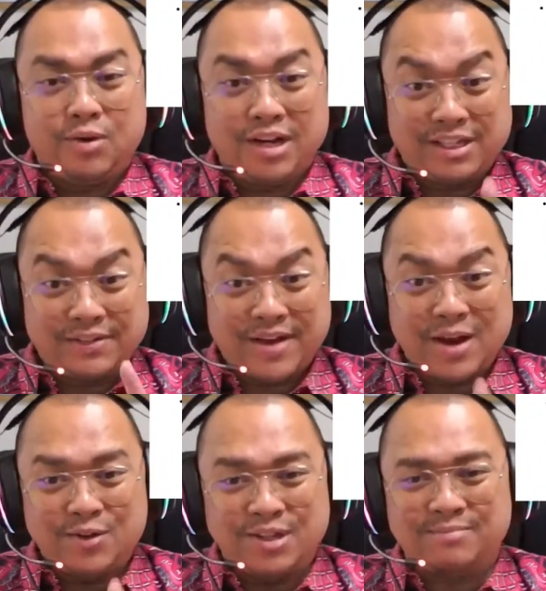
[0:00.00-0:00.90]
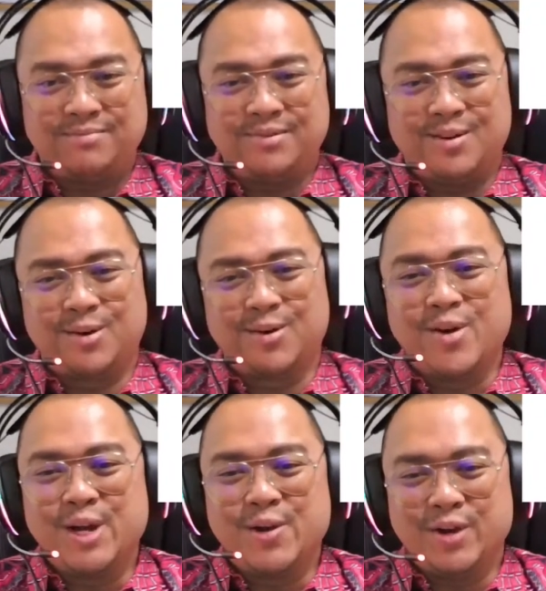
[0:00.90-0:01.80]
The third one is
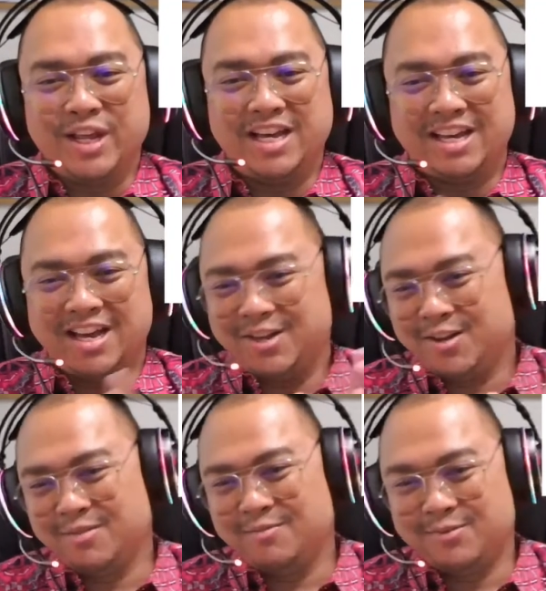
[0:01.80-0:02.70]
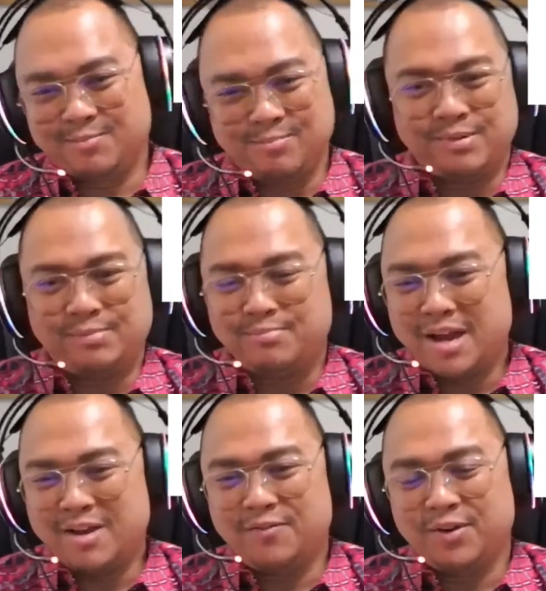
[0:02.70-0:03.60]
fellowship or koinonia. Yeah,
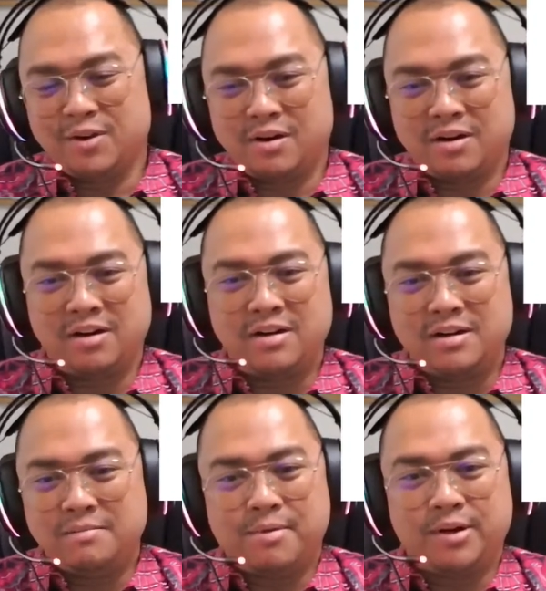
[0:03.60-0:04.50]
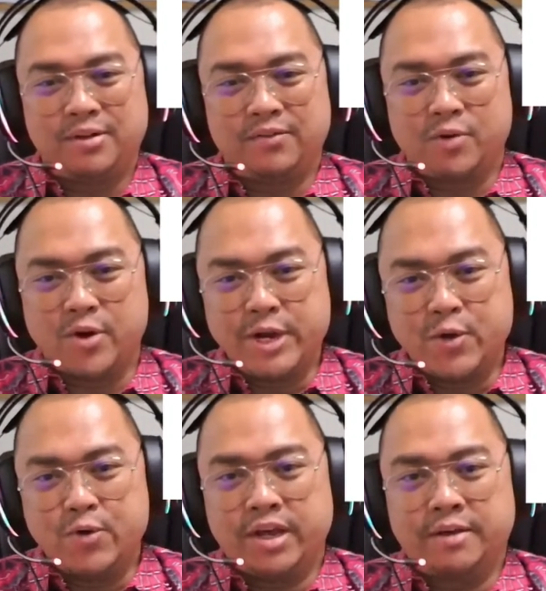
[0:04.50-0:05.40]
many of you are
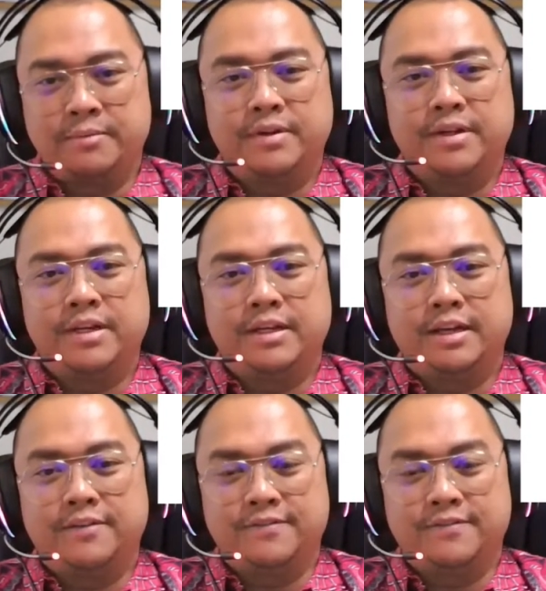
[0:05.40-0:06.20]
part of koinonia.